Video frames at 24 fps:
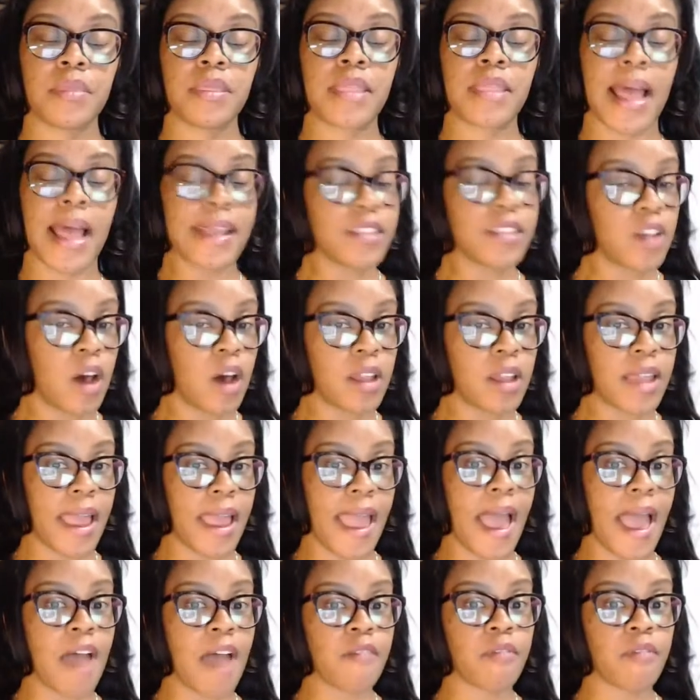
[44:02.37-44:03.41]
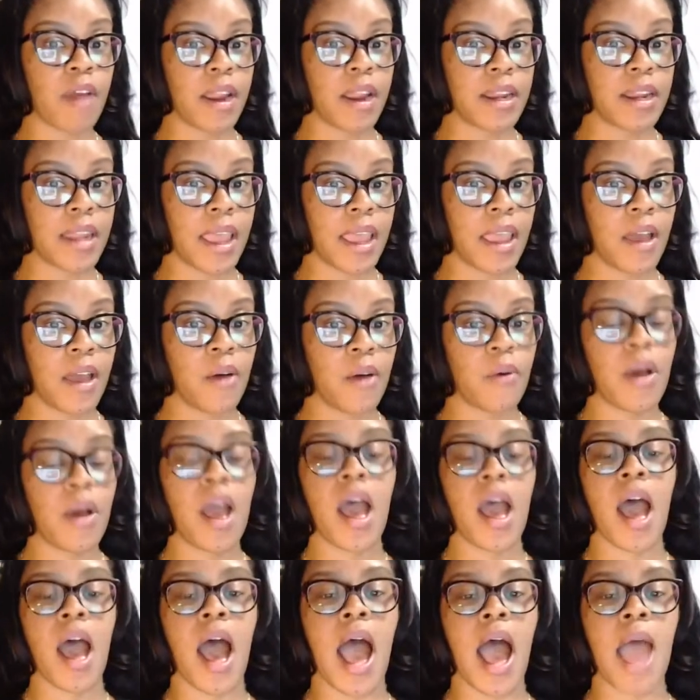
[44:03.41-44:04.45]
that's all I have right now.
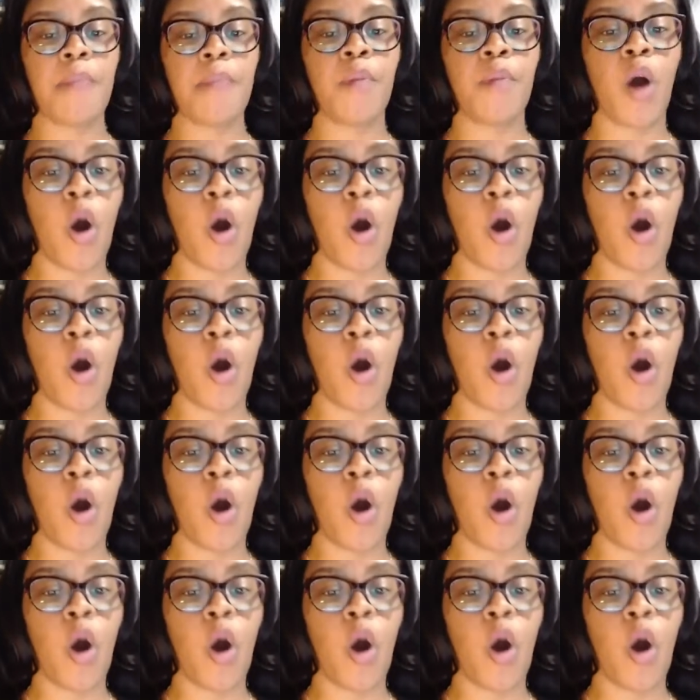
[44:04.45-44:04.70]
I'm